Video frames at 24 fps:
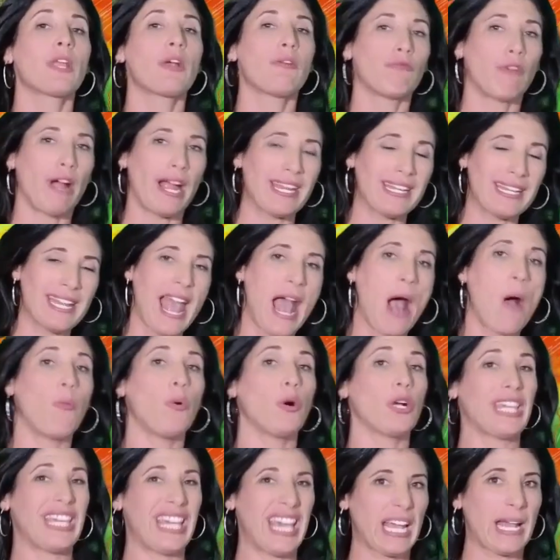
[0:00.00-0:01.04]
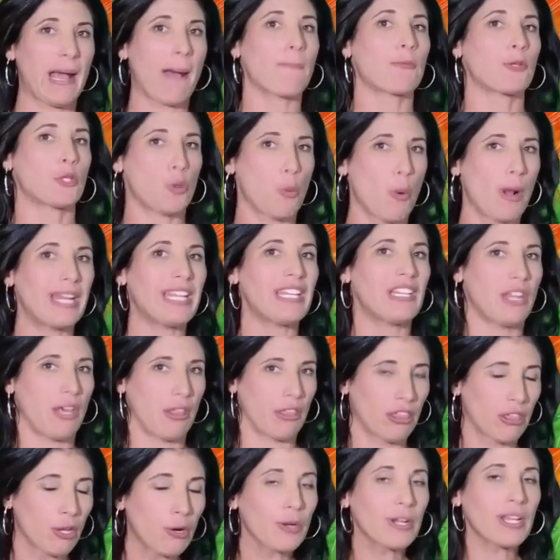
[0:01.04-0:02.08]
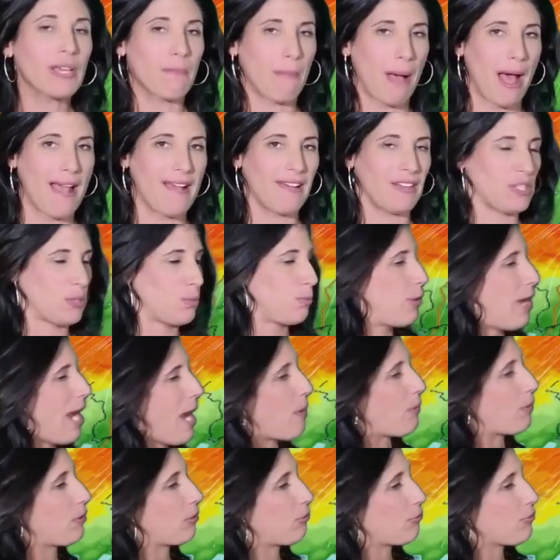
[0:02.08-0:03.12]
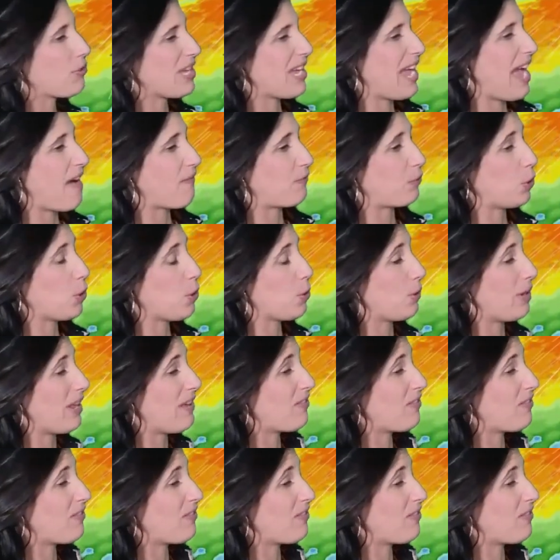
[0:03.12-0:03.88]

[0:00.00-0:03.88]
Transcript: Right now, we'll kick up 20 to 30 miles per hour through the afternoon.